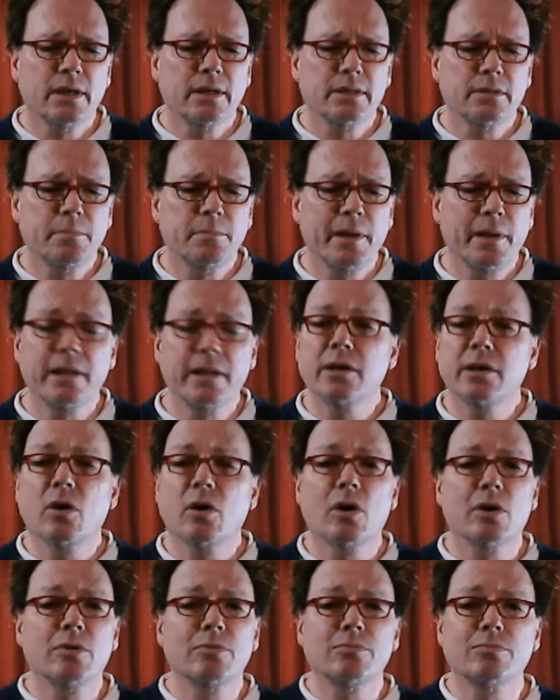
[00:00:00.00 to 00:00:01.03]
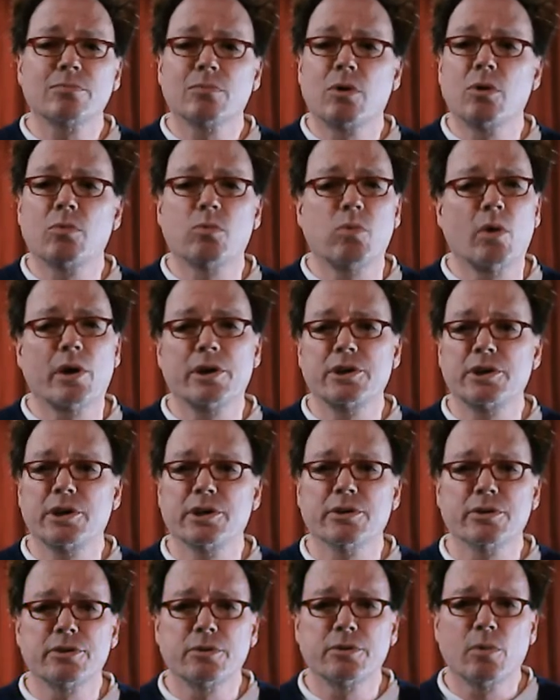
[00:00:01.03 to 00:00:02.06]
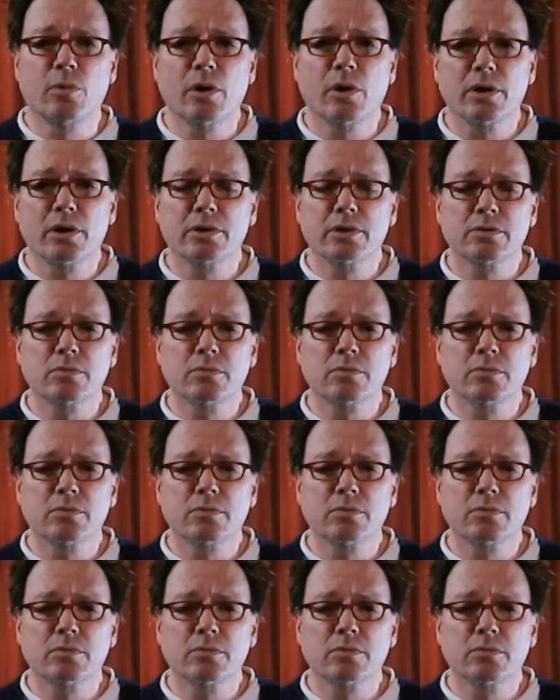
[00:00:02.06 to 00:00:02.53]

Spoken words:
depending on what year you want to